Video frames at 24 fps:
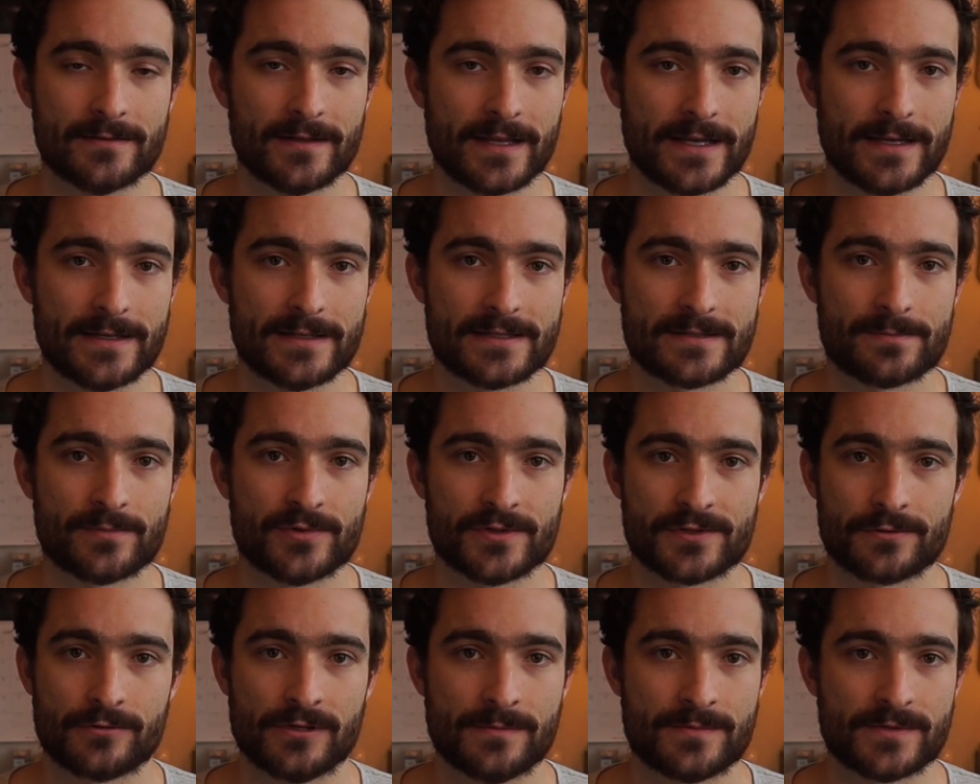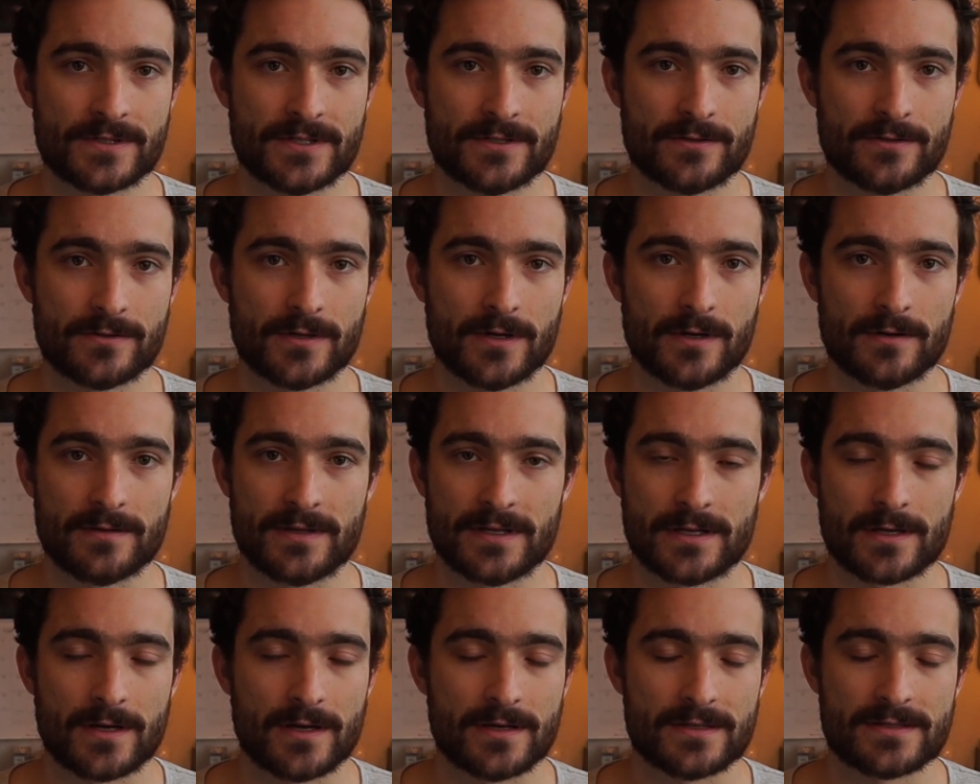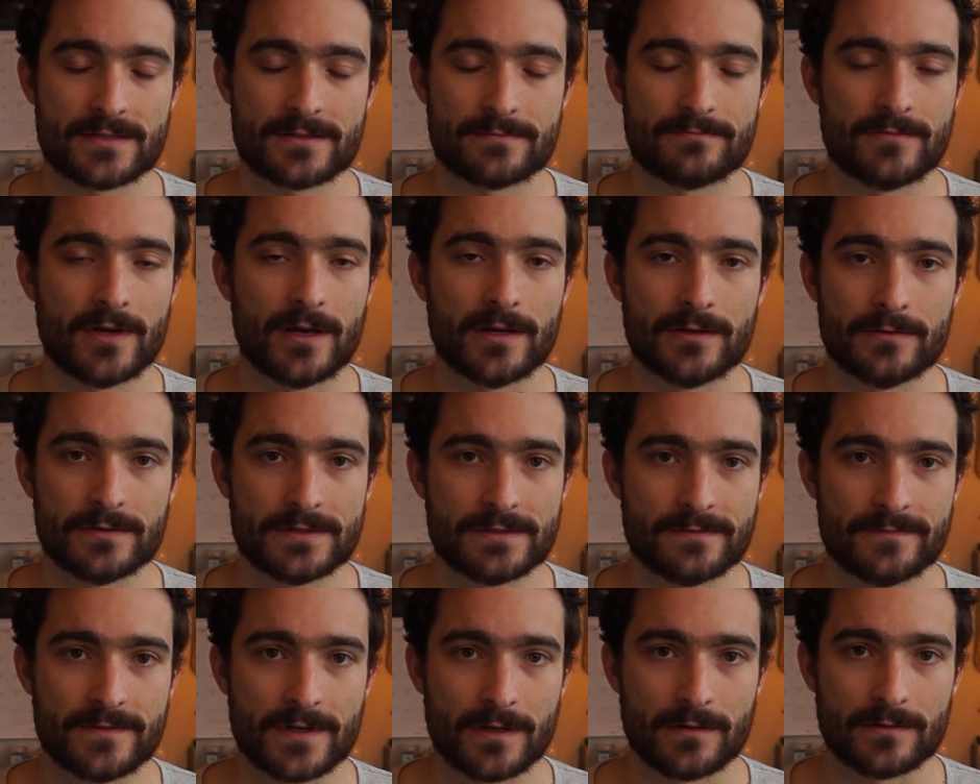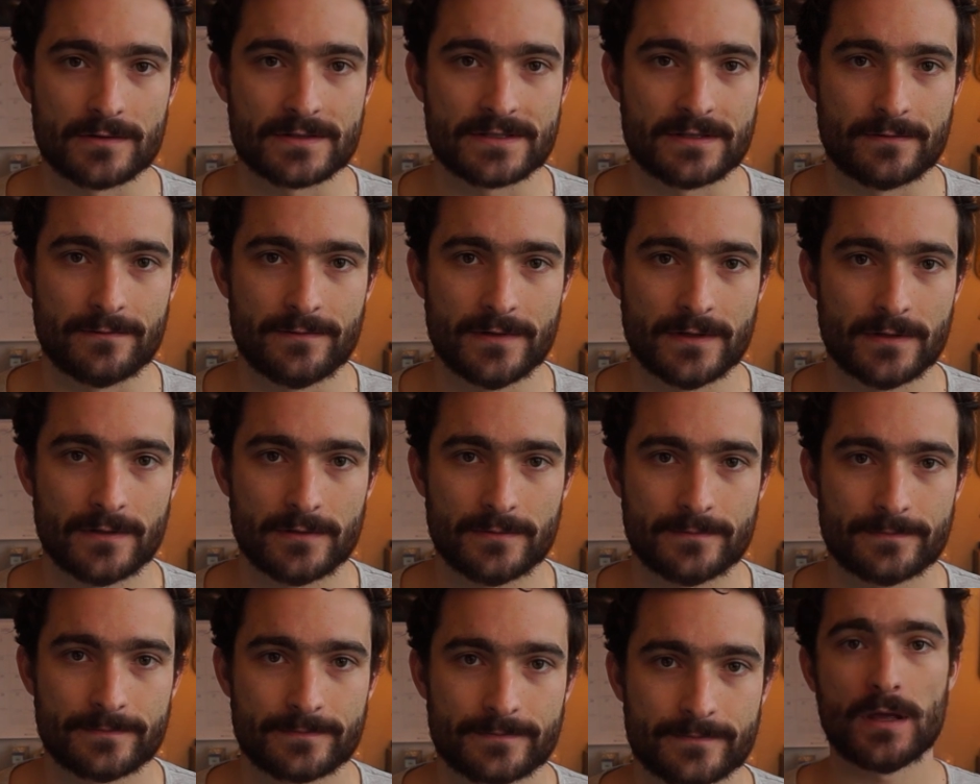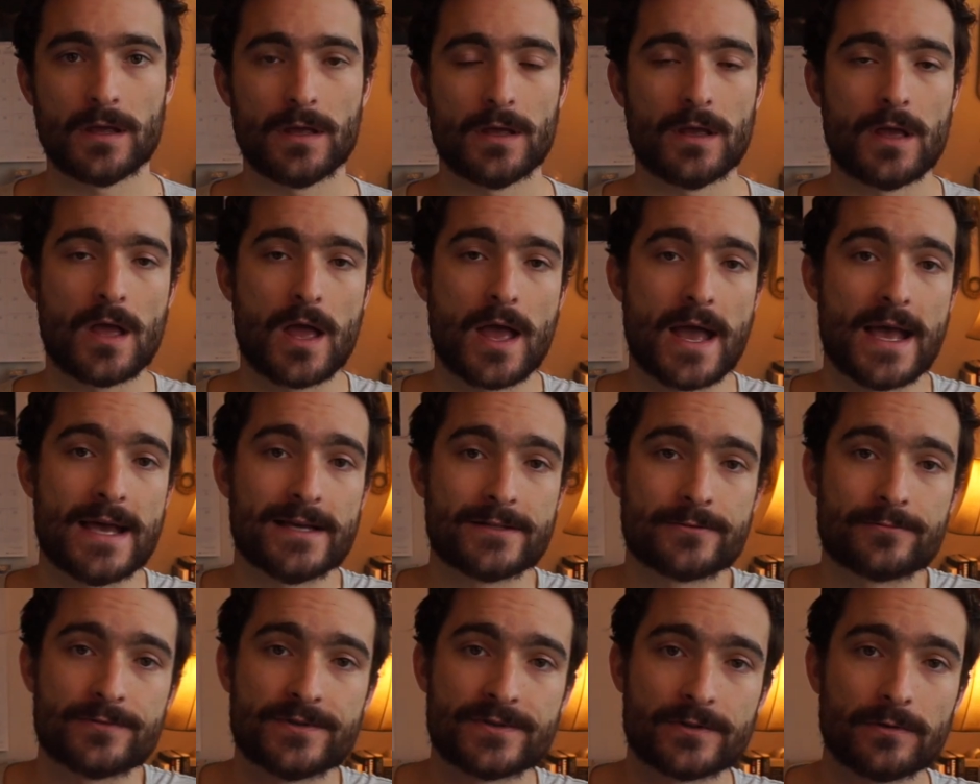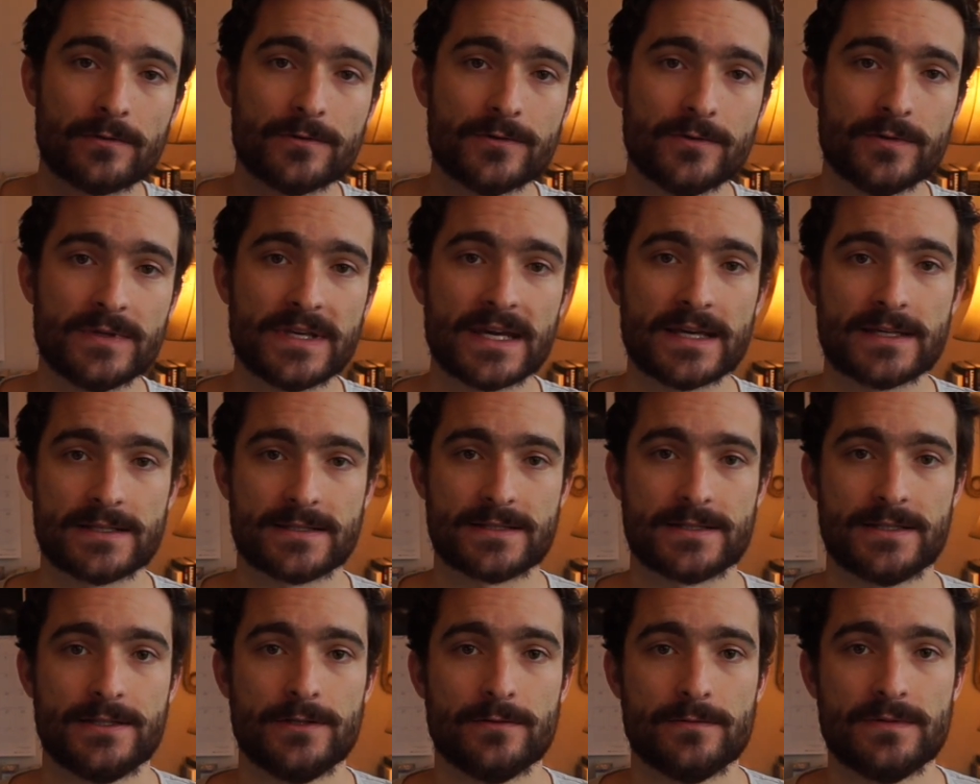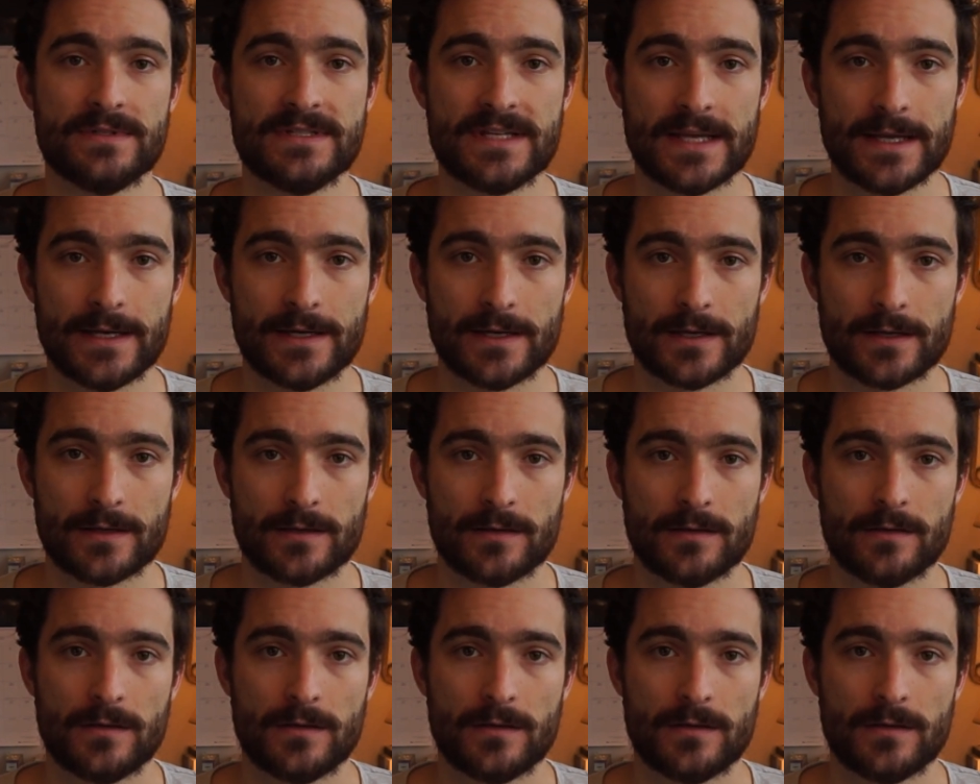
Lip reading: latest prescription drug that costs hundreds of dollars to fill. As a result, you get skewed data.